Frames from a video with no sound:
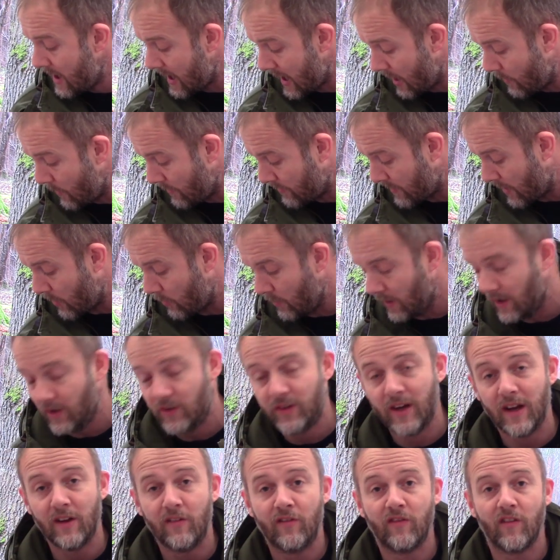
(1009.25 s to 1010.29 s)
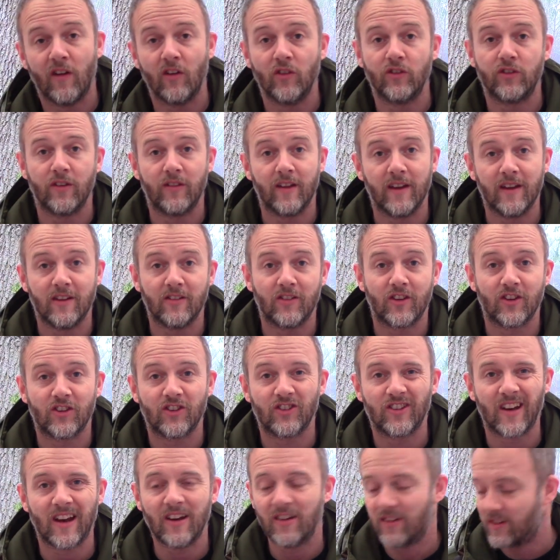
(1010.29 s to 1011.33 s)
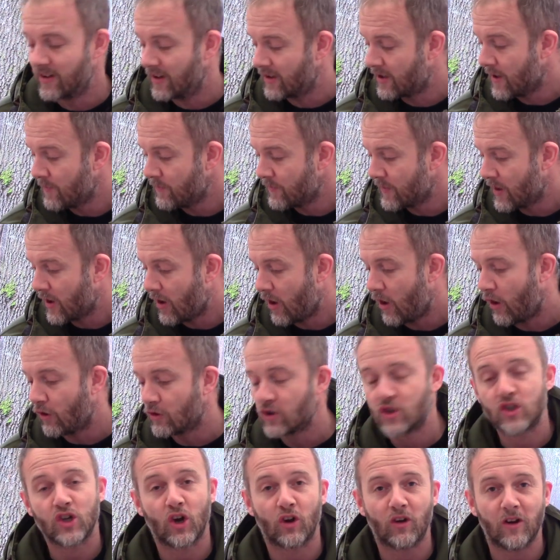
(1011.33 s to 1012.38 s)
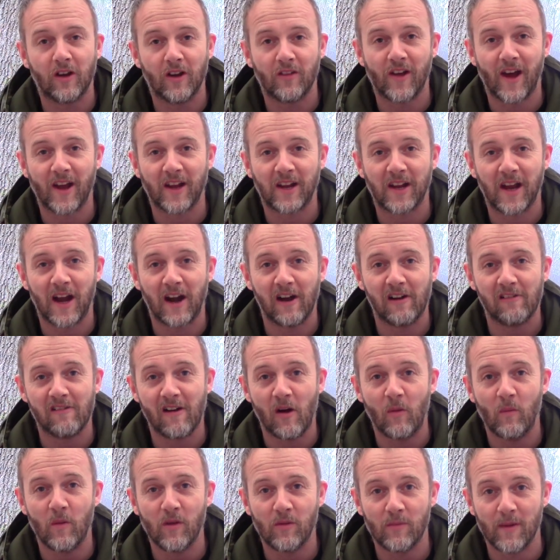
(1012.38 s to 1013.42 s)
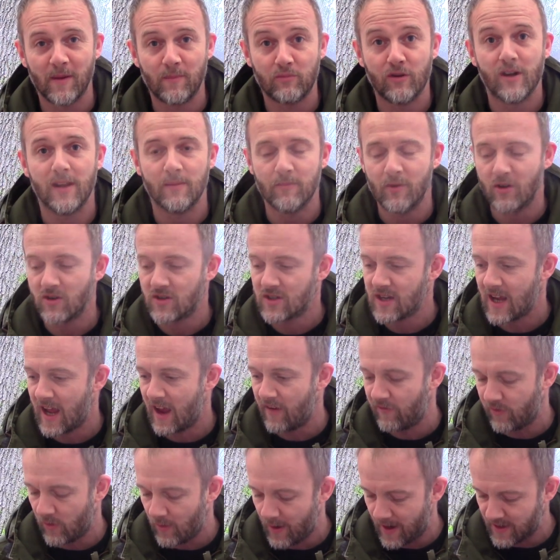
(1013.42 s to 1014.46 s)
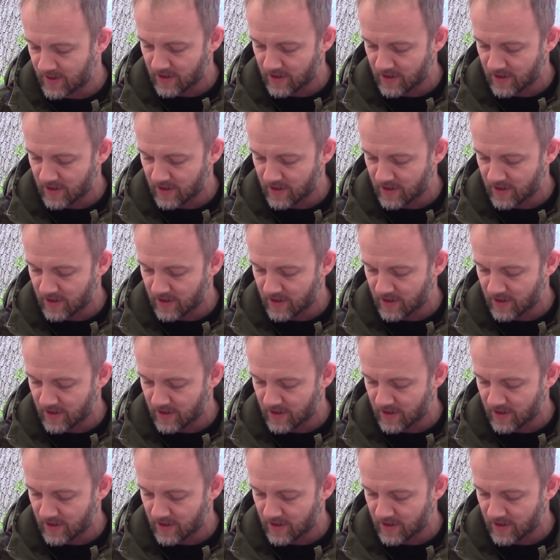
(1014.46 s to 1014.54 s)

However, I will default to the, the standard hot chocolate that I carry around with me pretty much everywhere.